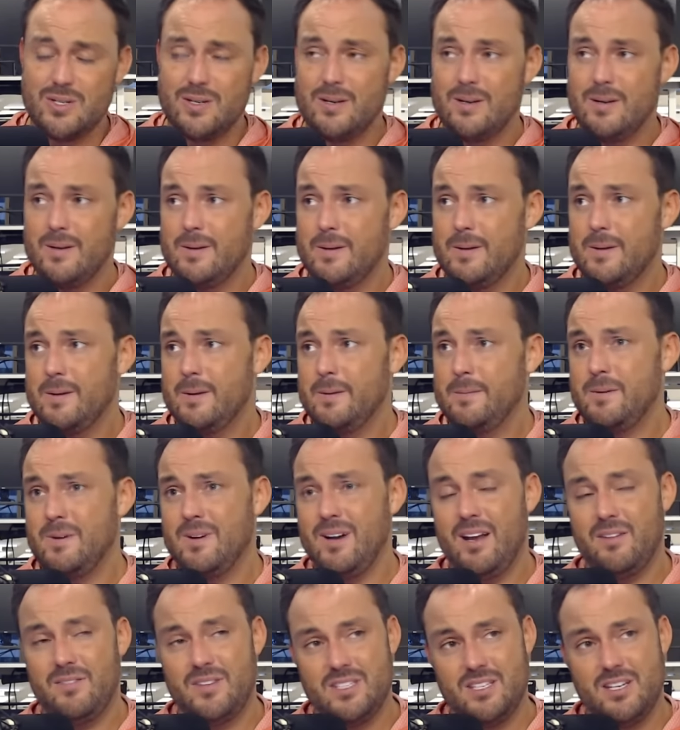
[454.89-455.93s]
you're going
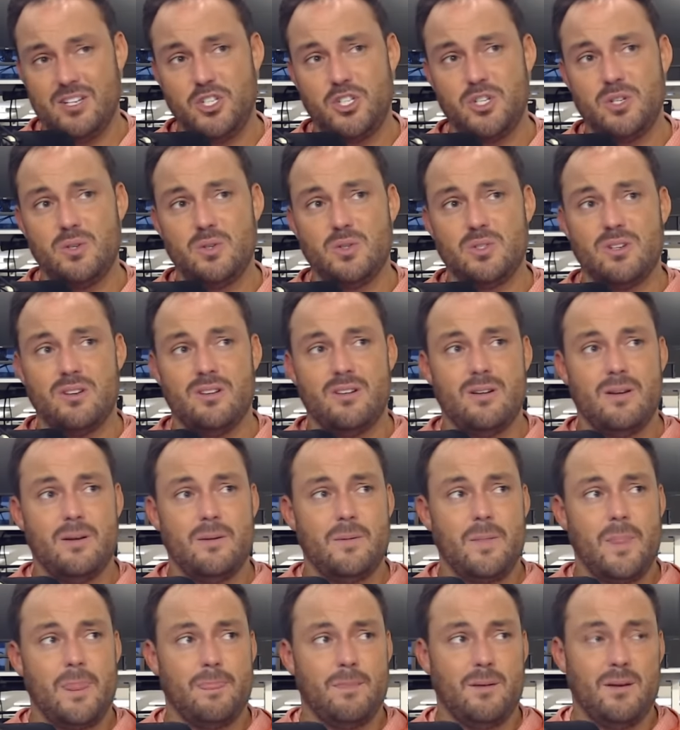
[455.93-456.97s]
to have these issues,
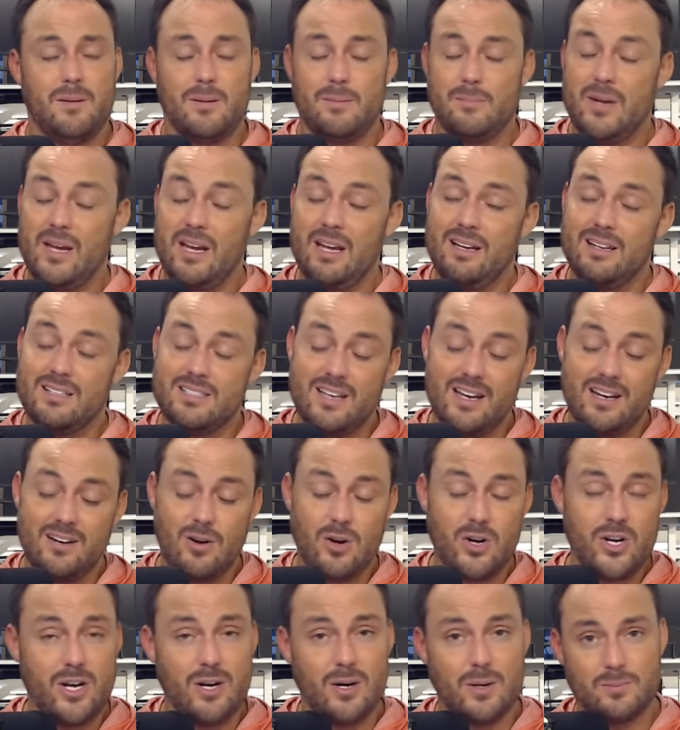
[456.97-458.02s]
and man, this ain't
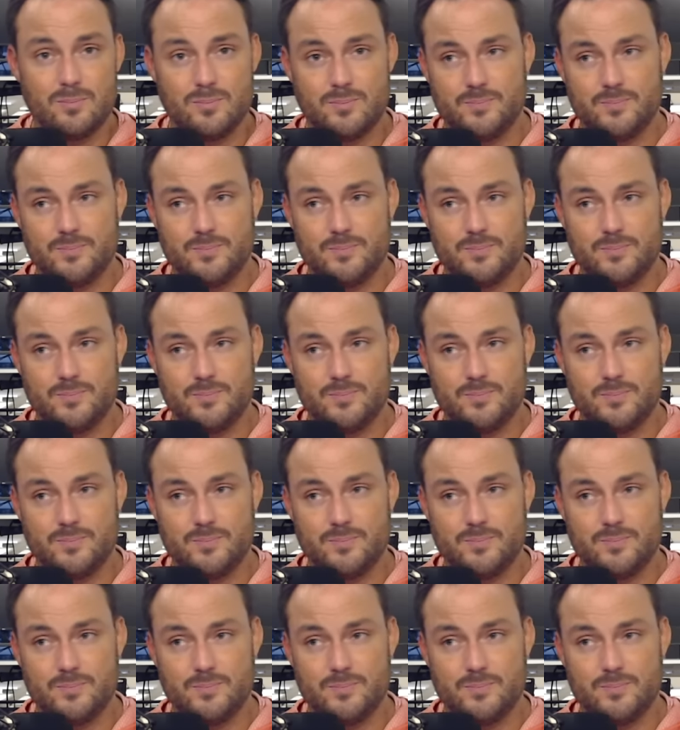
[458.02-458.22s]
our year.